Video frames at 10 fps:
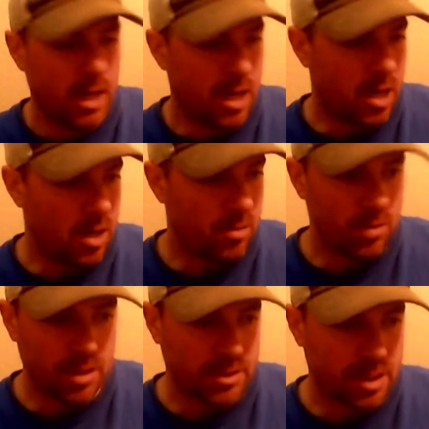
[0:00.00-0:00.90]

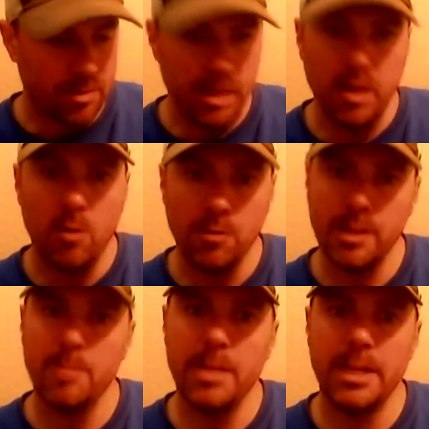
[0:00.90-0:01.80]
It's going to be
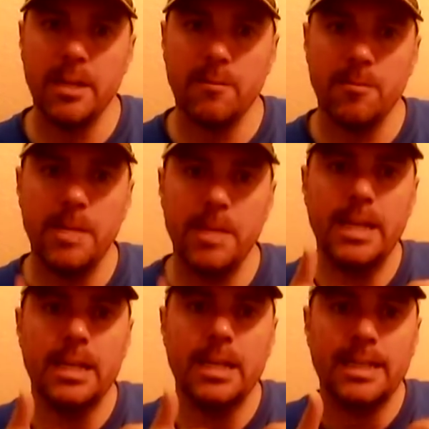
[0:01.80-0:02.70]
hopefully a big year for
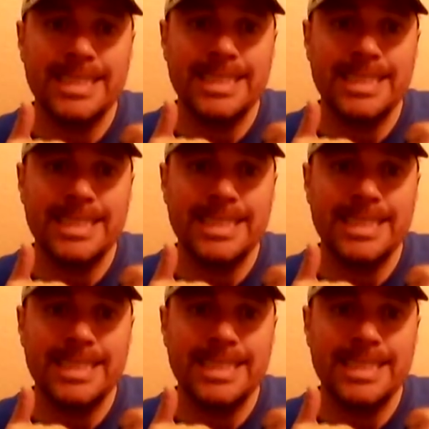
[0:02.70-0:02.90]
me.